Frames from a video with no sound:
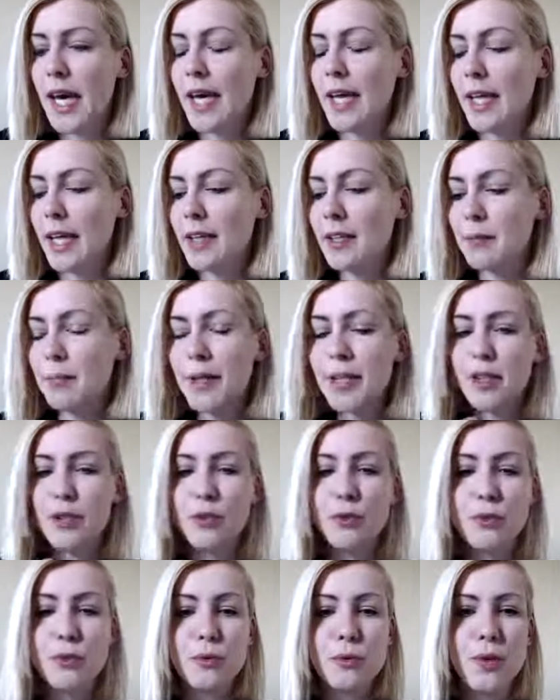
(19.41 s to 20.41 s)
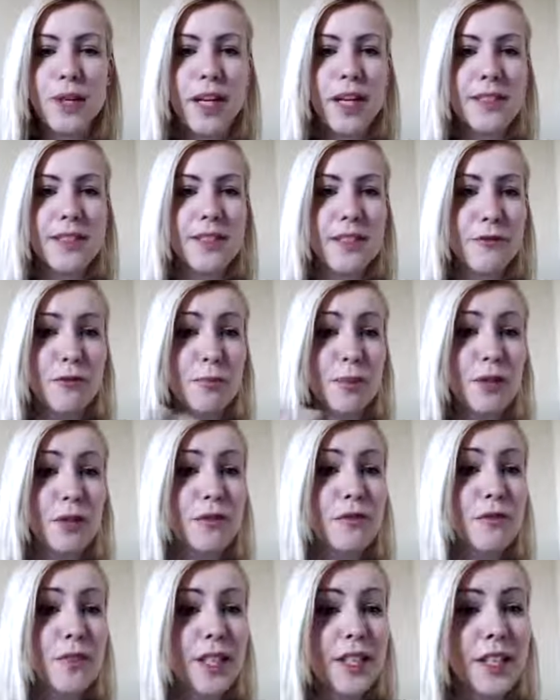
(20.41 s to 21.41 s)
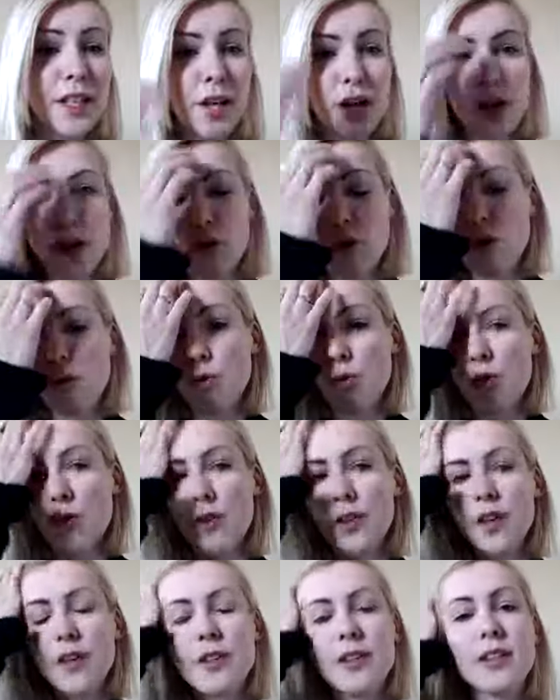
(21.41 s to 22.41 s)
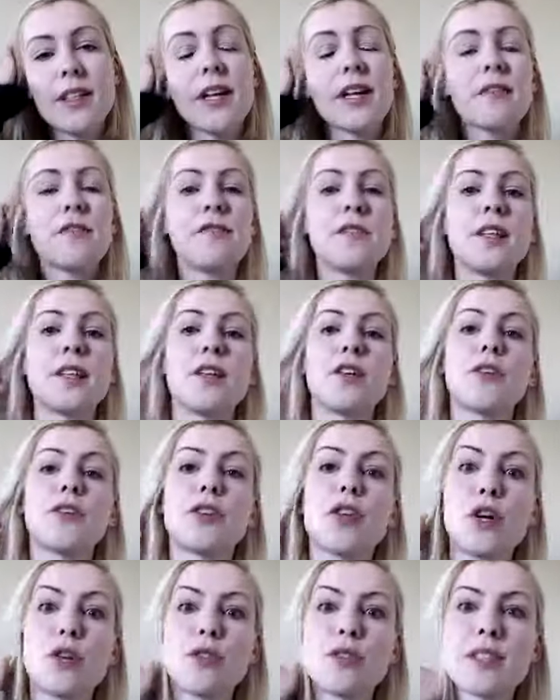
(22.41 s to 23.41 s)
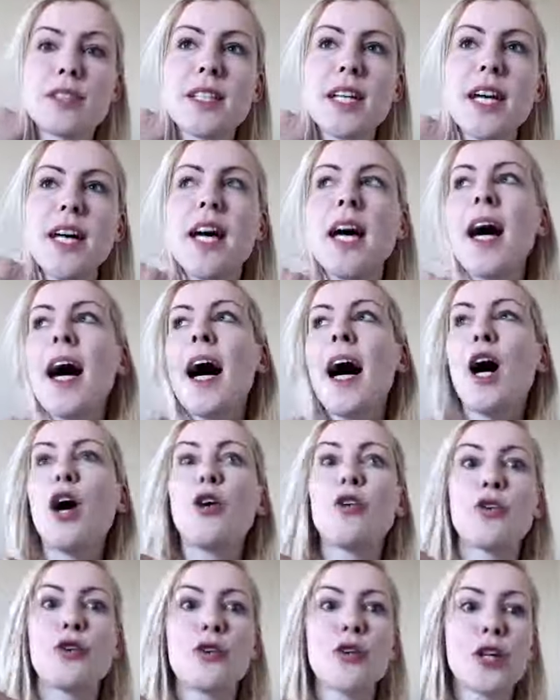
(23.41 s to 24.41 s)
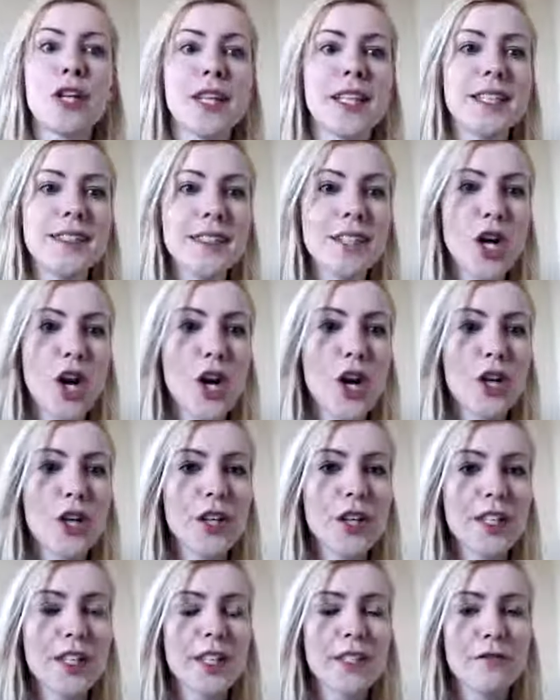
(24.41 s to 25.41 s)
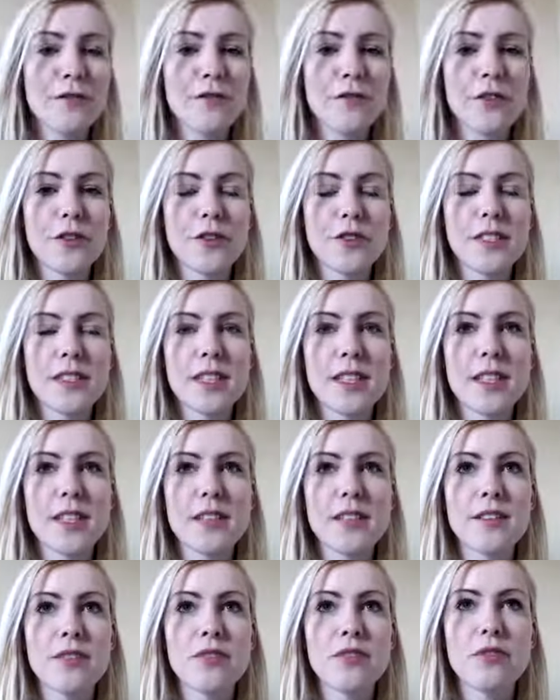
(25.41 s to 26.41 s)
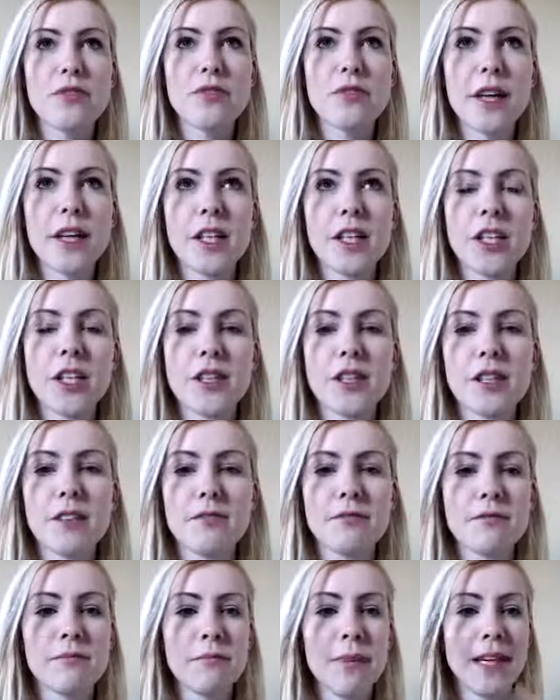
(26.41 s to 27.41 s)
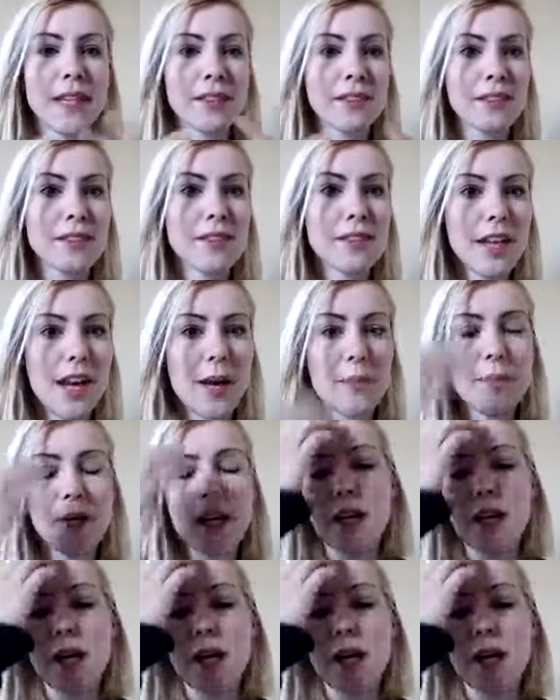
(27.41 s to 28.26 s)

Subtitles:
anybody who has never been on video or on a live video knows how crazy hard it at first is to actually make this step.